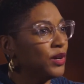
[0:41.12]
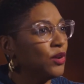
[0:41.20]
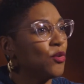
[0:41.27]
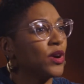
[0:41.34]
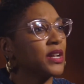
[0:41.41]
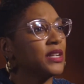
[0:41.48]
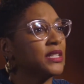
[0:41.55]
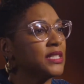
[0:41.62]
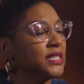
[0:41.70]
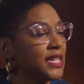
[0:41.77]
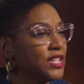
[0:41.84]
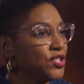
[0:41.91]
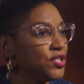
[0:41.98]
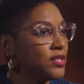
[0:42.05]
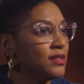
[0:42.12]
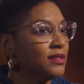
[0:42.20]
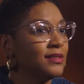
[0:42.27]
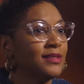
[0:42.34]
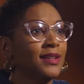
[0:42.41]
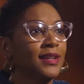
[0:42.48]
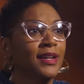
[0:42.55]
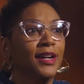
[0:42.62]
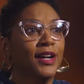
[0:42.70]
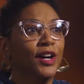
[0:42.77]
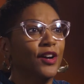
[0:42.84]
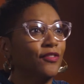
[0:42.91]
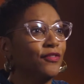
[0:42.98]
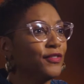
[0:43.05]
an organization,
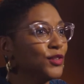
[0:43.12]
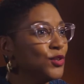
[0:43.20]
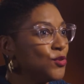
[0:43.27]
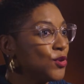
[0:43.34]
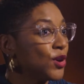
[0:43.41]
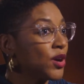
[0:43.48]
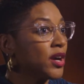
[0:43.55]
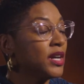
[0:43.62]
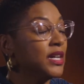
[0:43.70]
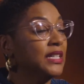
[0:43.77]
a floor,